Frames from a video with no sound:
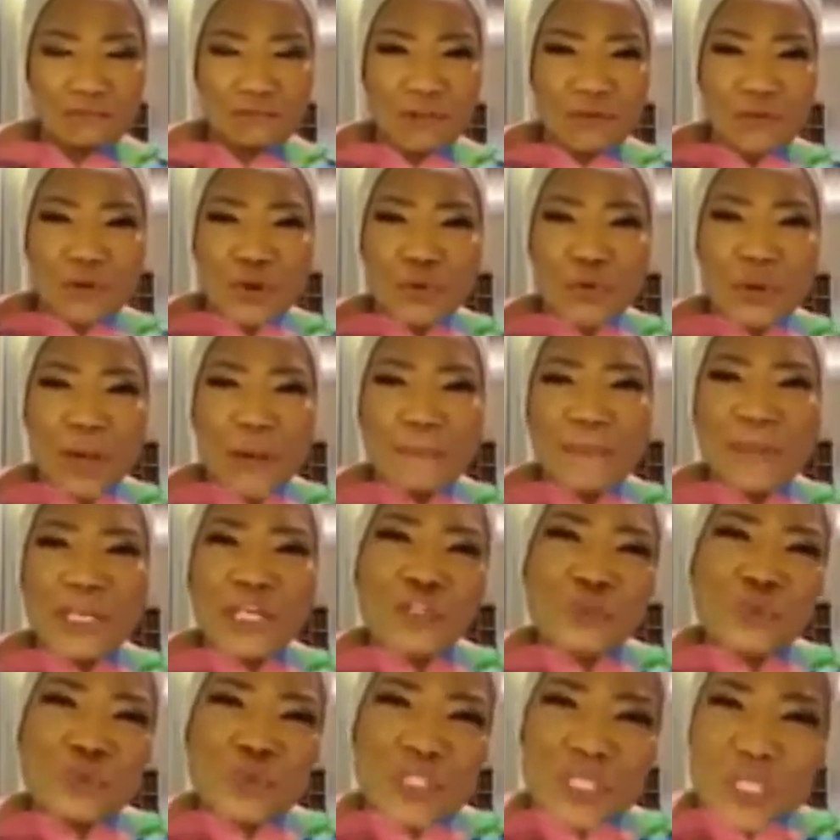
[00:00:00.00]
before you now
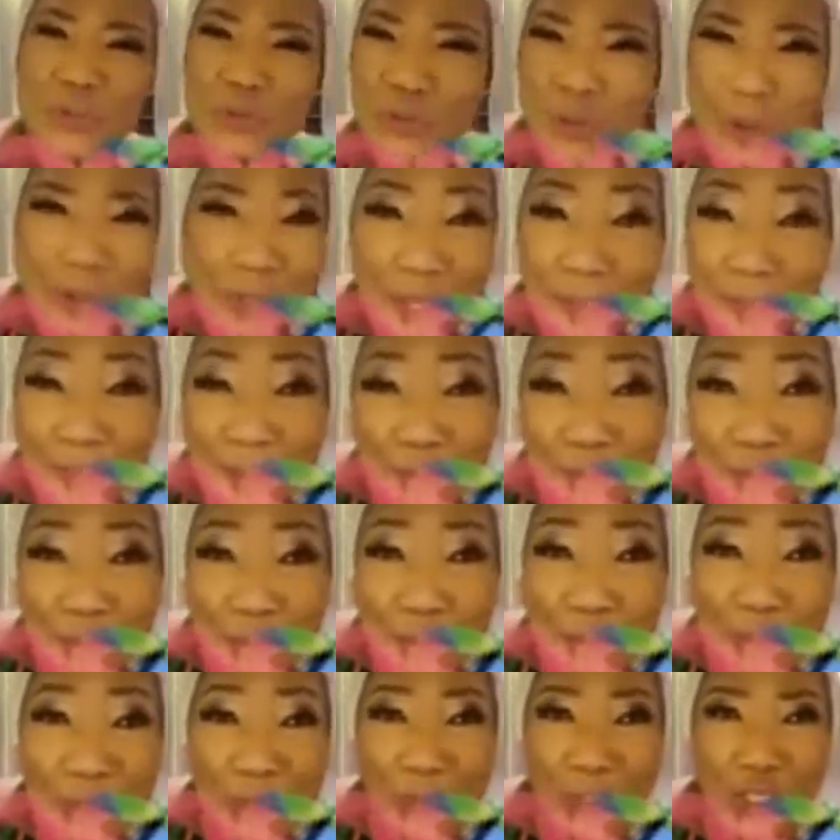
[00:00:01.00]
begin to talk about
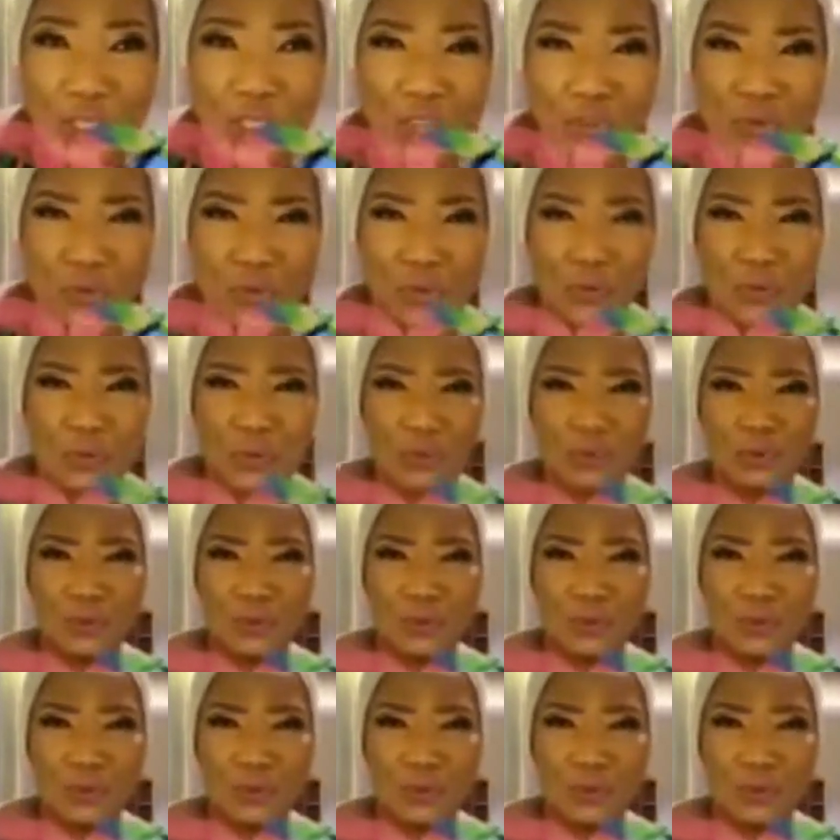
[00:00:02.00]
reconciliation.